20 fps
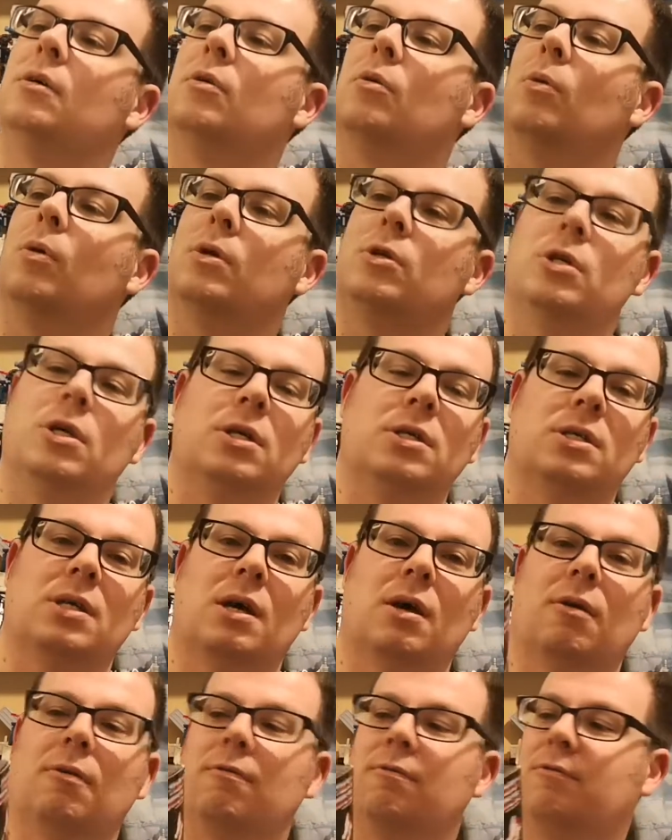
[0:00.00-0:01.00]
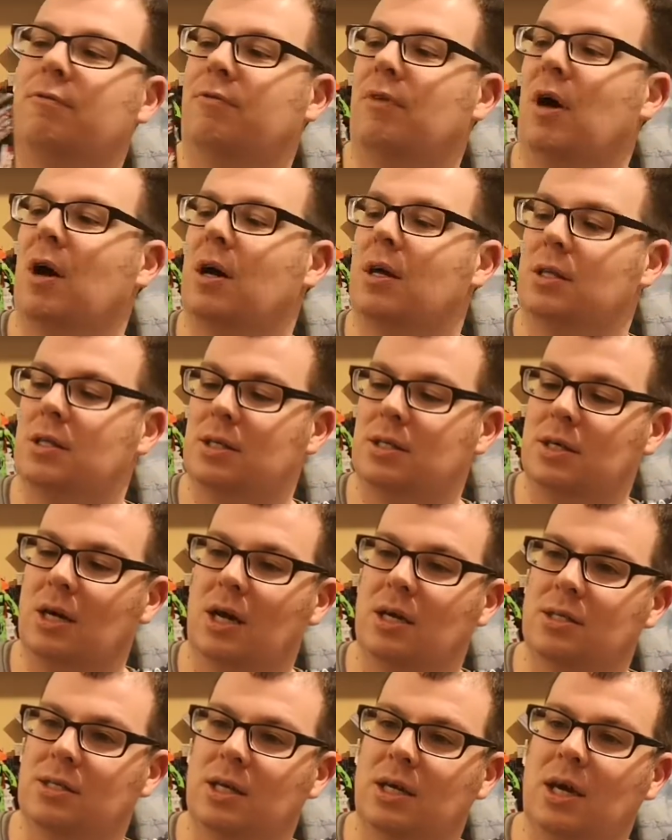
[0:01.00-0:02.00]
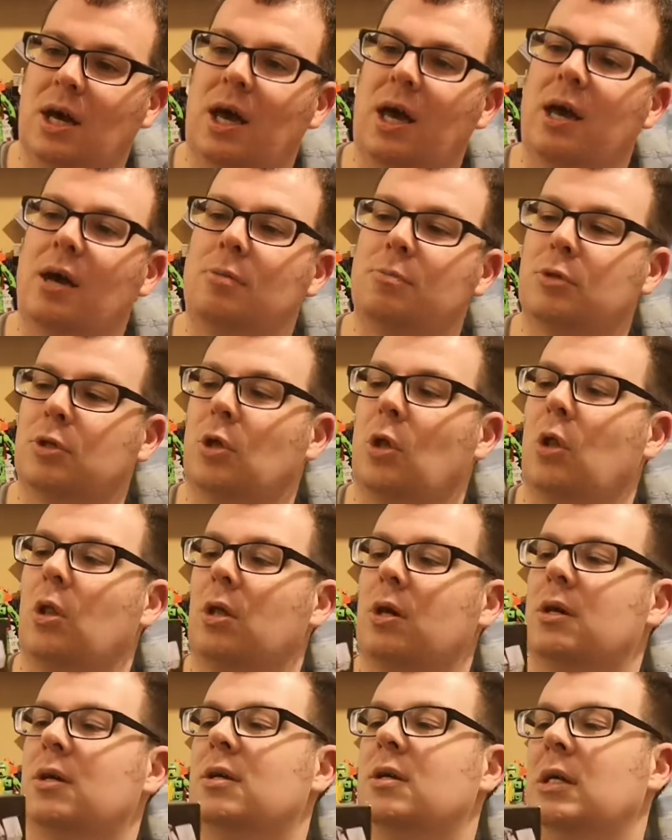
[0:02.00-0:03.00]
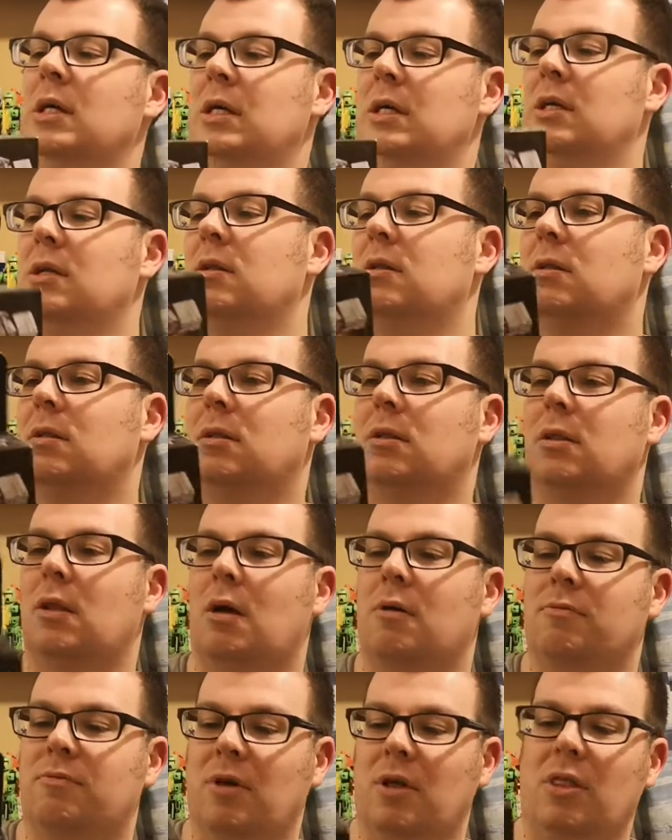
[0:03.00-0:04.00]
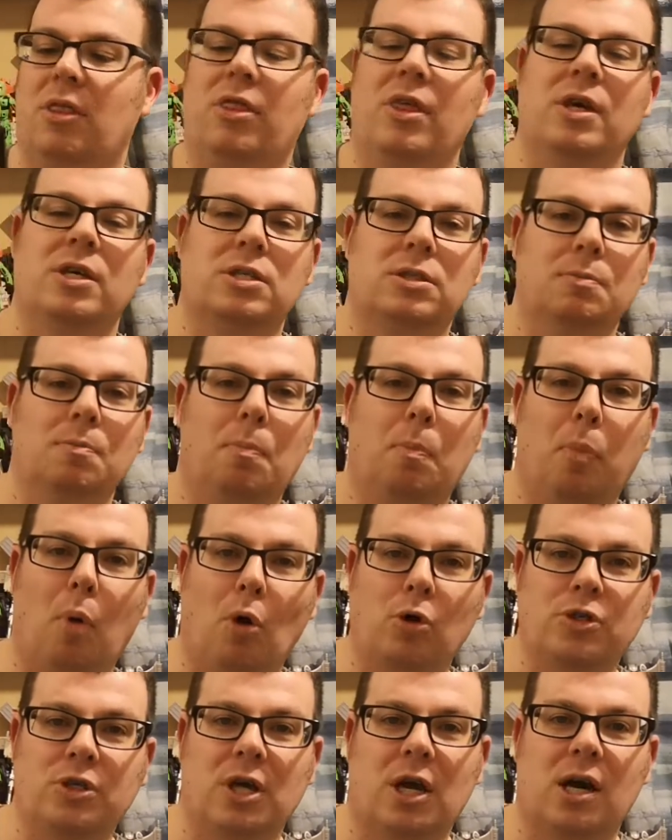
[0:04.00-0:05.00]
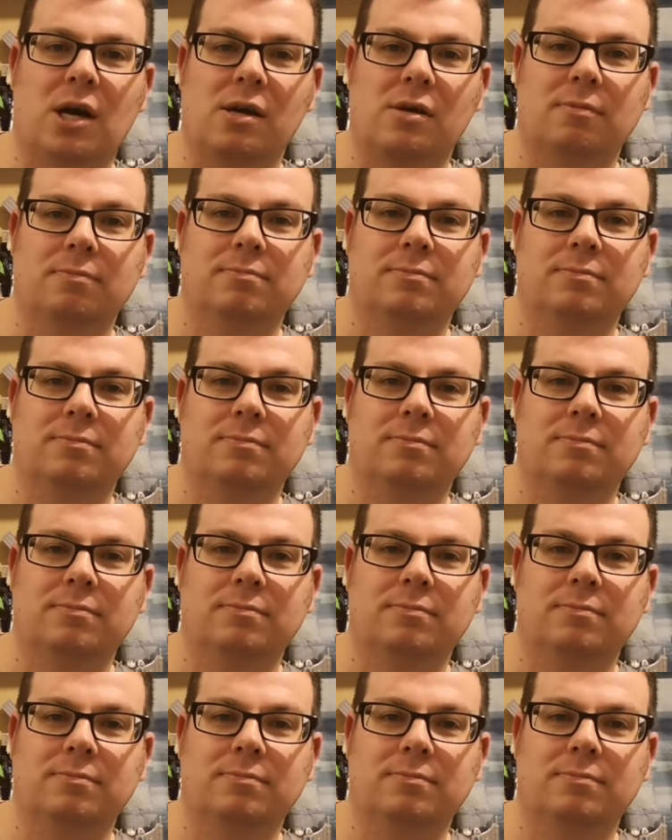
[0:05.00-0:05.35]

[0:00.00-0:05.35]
which is fantastic. I absolutely love this box art.